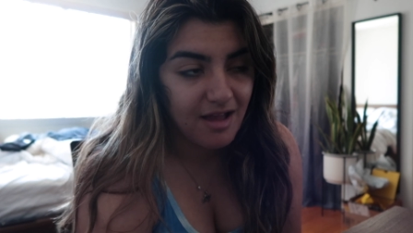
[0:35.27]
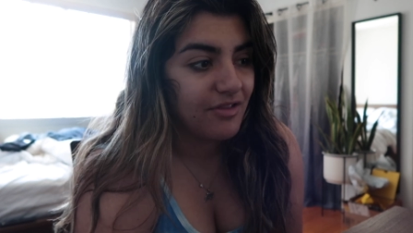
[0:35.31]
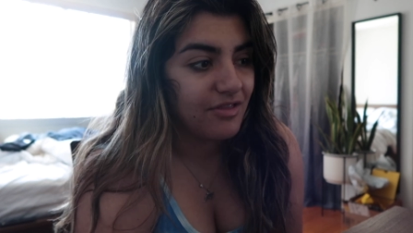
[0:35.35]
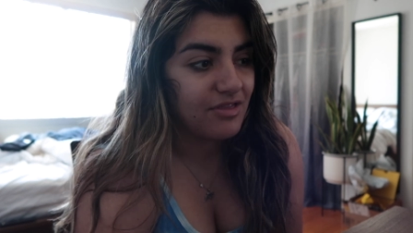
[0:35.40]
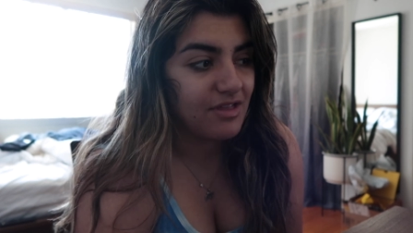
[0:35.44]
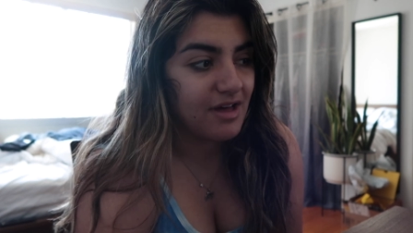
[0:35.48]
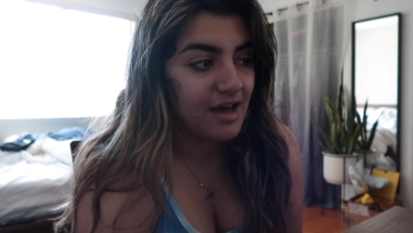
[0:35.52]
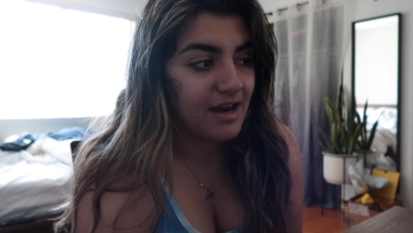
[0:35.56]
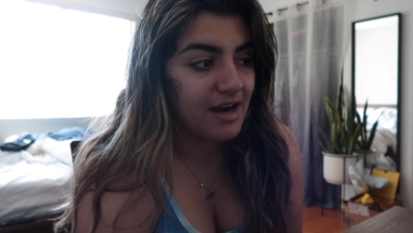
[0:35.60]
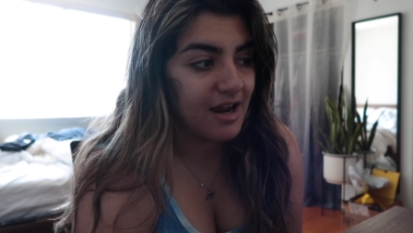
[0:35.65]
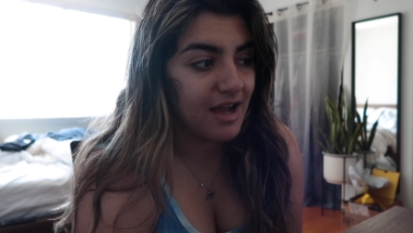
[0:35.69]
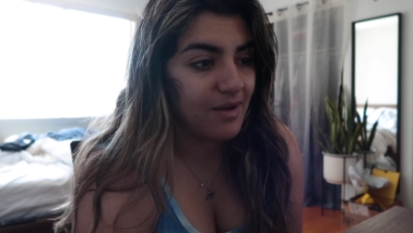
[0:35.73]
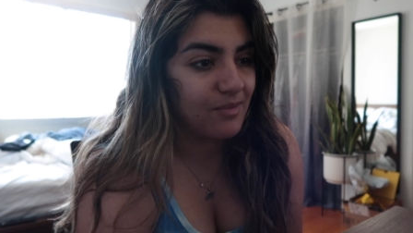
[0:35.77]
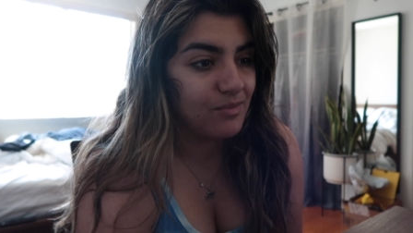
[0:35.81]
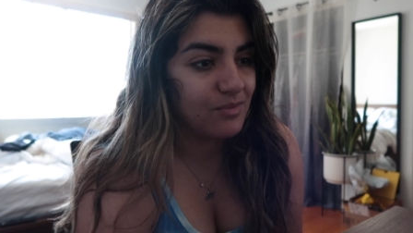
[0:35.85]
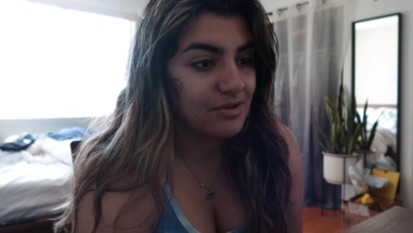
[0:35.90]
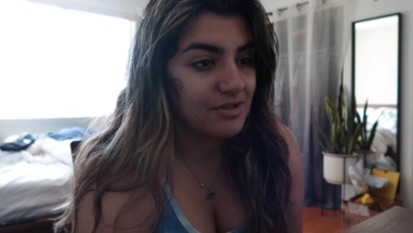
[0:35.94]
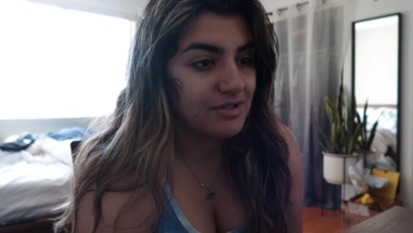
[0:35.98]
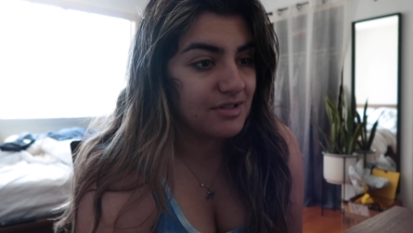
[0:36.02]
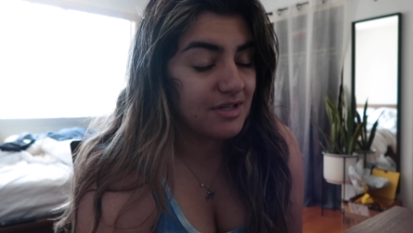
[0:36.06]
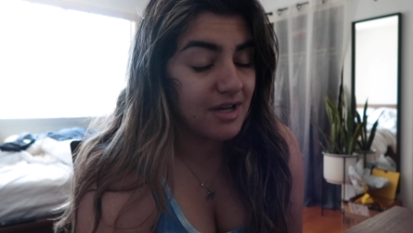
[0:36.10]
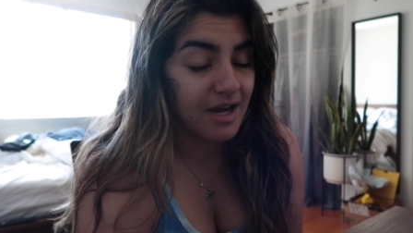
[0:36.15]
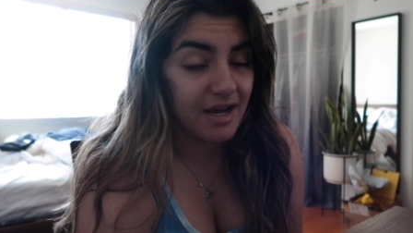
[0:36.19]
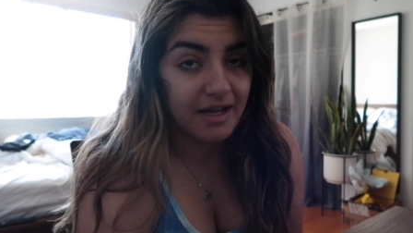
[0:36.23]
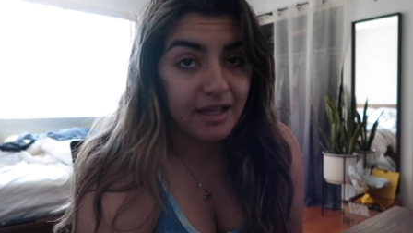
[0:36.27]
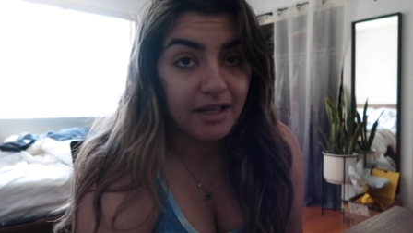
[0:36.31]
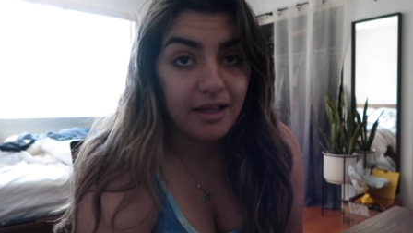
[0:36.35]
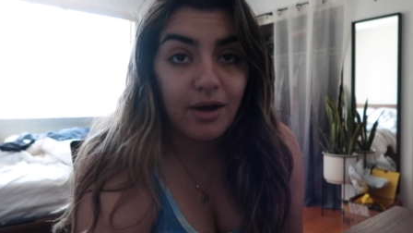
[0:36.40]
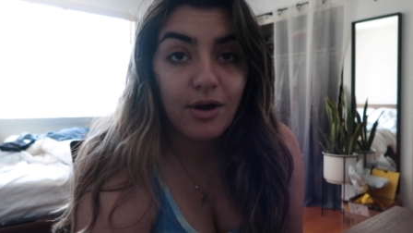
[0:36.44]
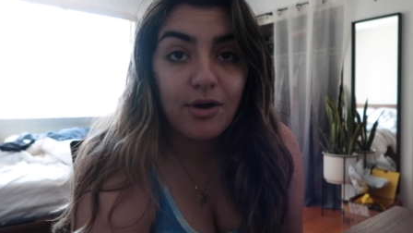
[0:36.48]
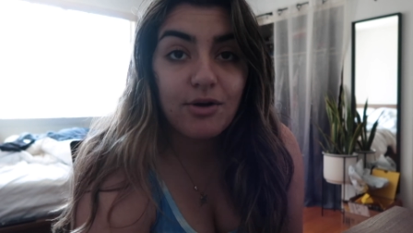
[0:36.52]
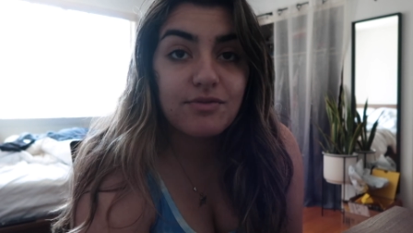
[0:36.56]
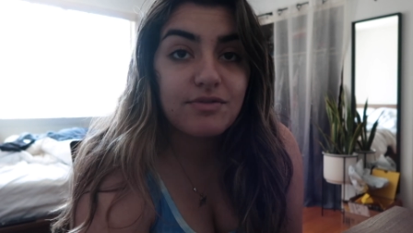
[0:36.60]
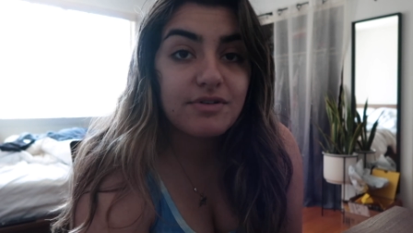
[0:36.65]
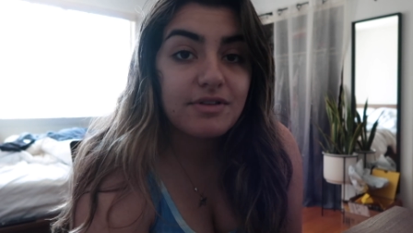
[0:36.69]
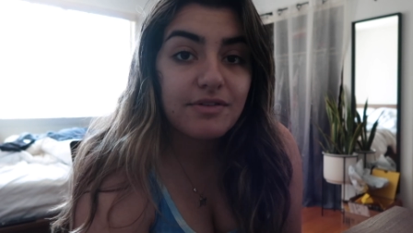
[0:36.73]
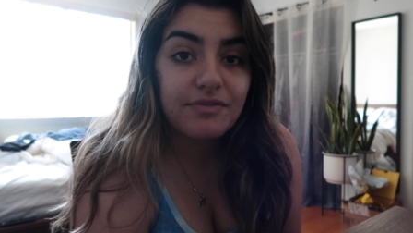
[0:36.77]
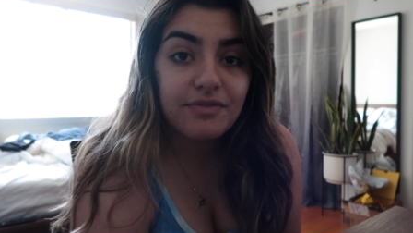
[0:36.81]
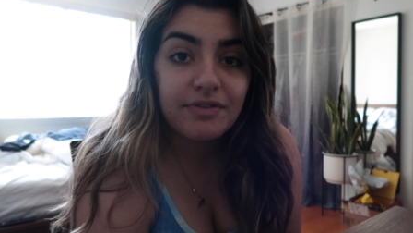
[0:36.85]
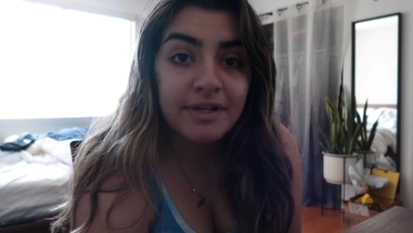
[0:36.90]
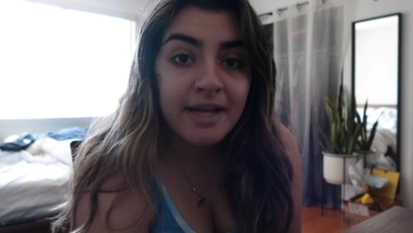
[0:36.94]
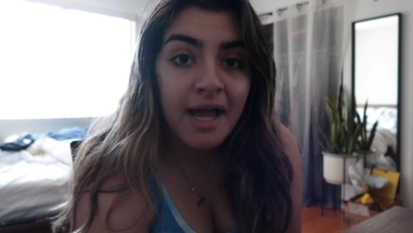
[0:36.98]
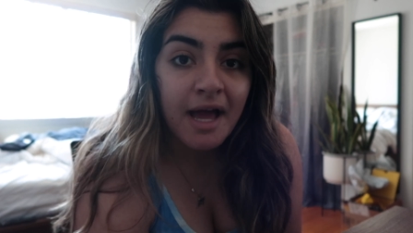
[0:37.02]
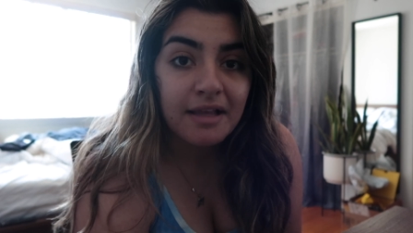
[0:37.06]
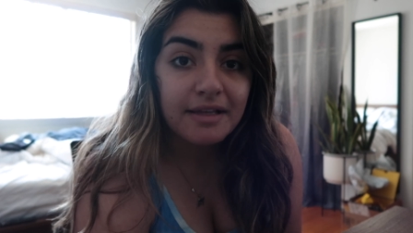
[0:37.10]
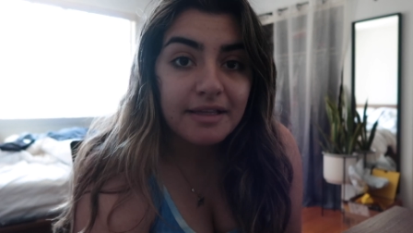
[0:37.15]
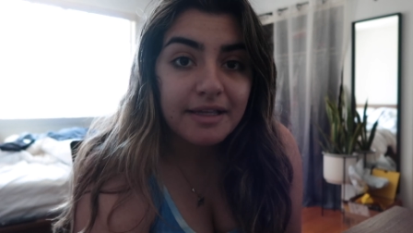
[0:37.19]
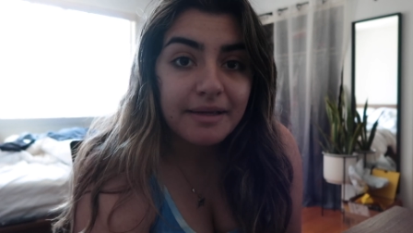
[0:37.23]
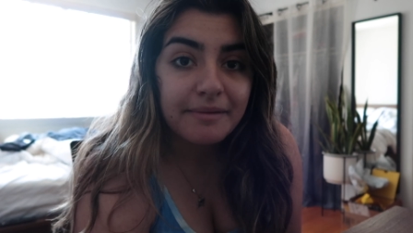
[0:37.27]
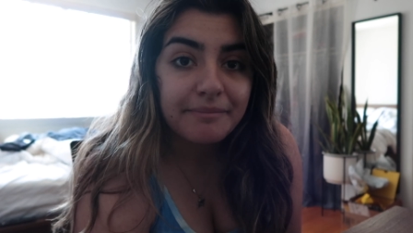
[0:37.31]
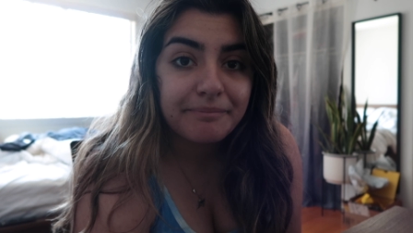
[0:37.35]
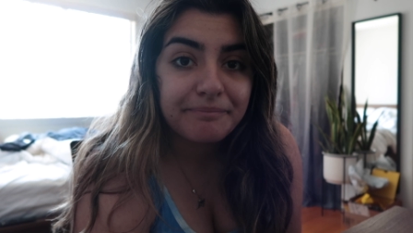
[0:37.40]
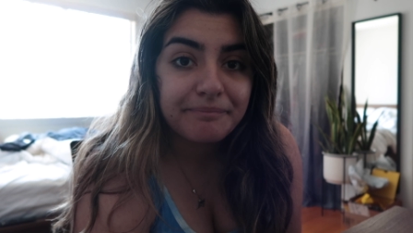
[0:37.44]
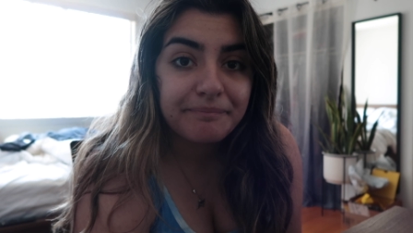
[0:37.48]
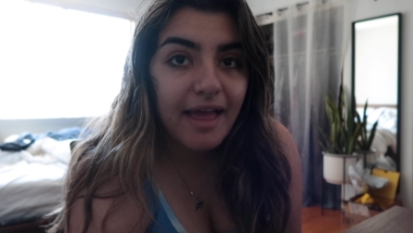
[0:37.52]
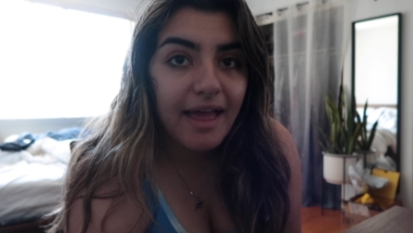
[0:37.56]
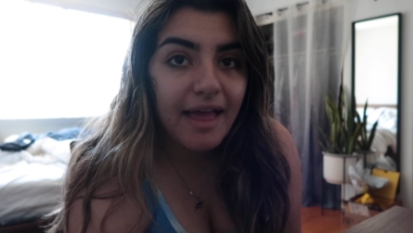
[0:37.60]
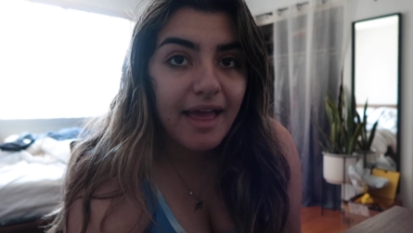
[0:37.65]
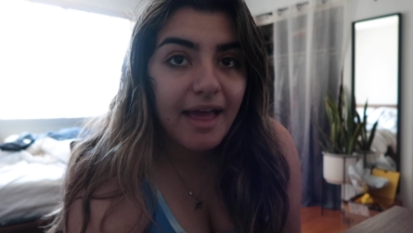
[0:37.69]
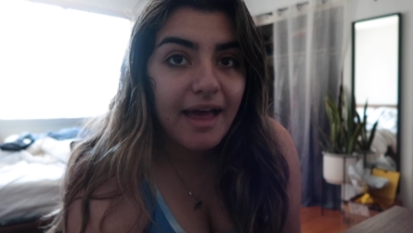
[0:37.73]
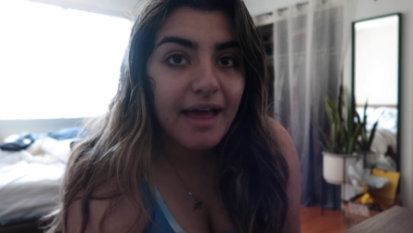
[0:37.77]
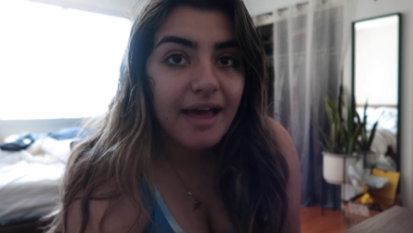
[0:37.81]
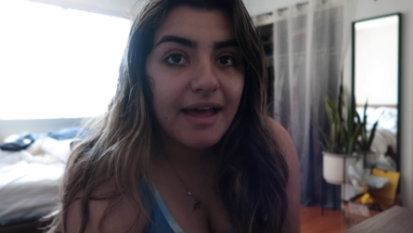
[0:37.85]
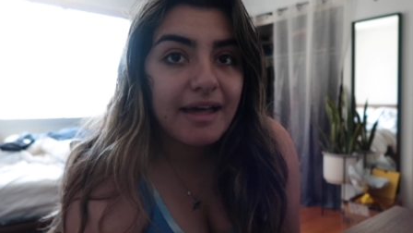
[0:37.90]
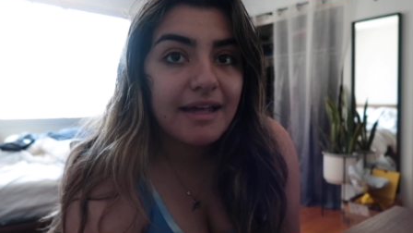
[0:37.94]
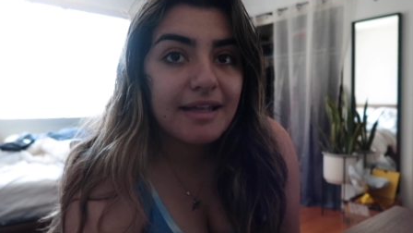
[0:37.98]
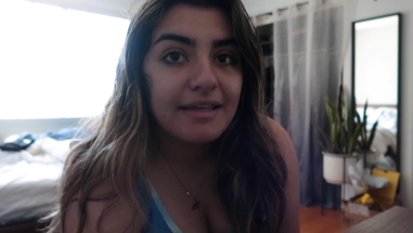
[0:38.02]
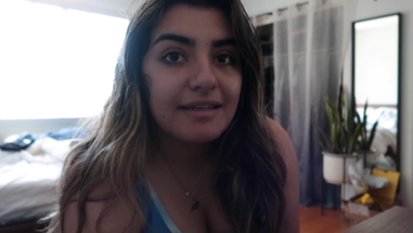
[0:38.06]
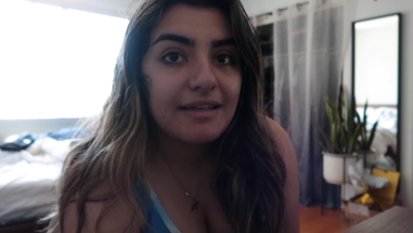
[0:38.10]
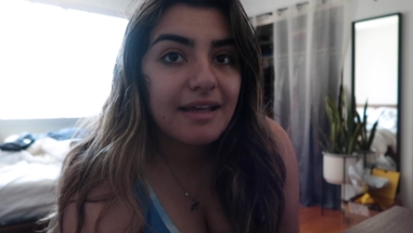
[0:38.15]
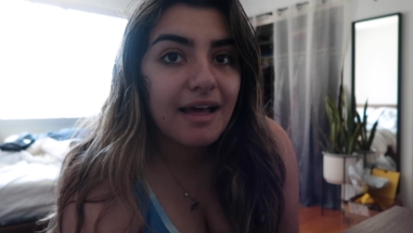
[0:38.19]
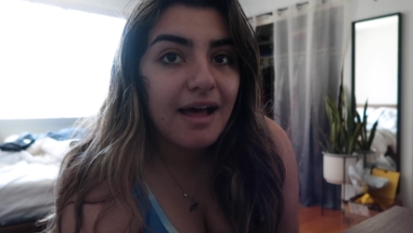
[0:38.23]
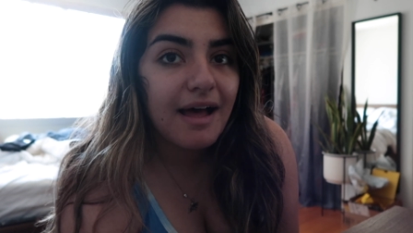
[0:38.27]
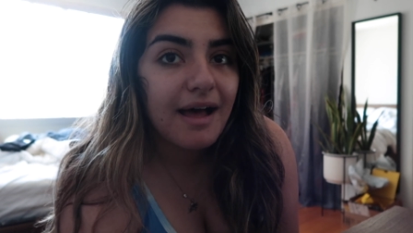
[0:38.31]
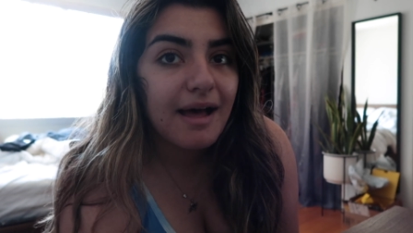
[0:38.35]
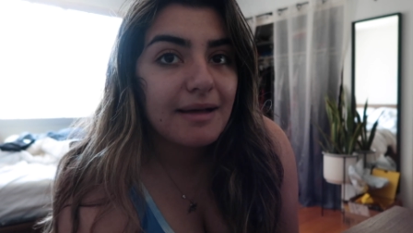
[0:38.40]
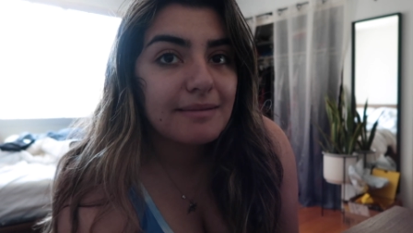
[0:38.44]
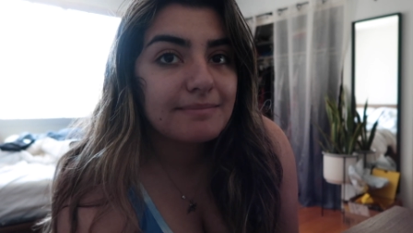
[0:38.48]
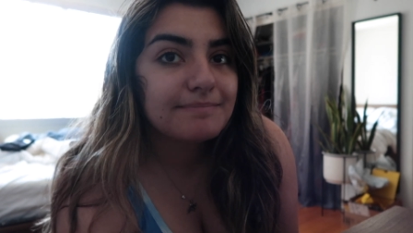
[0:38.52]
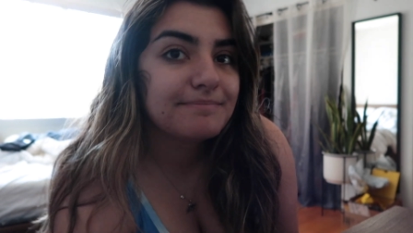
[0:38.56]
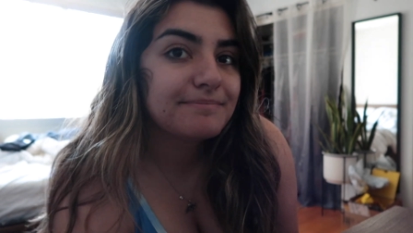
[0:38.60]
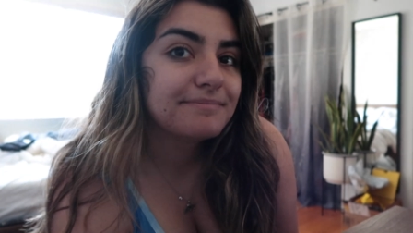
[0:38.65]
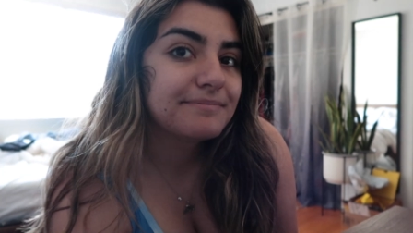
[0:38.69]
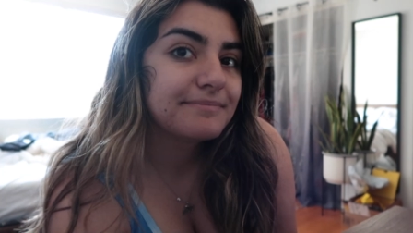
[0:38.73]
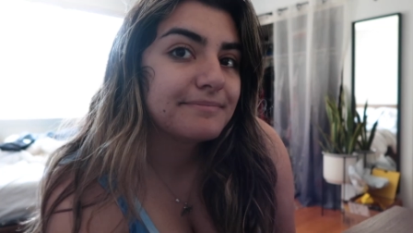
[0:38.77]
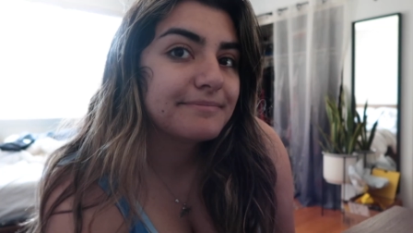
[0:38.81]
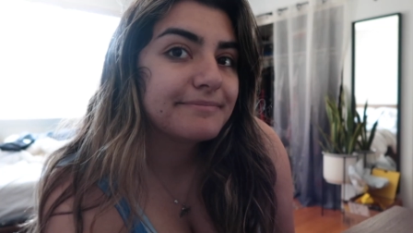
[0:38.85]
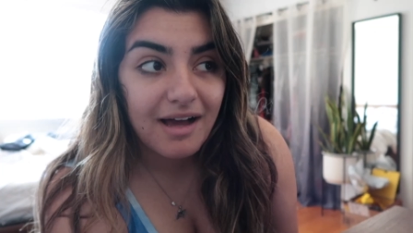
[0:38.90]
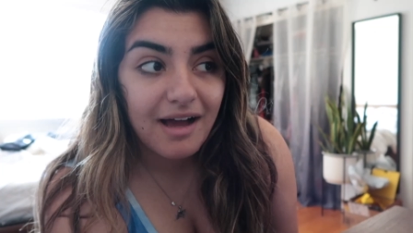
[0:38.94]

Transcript: that I would die over the finale and um,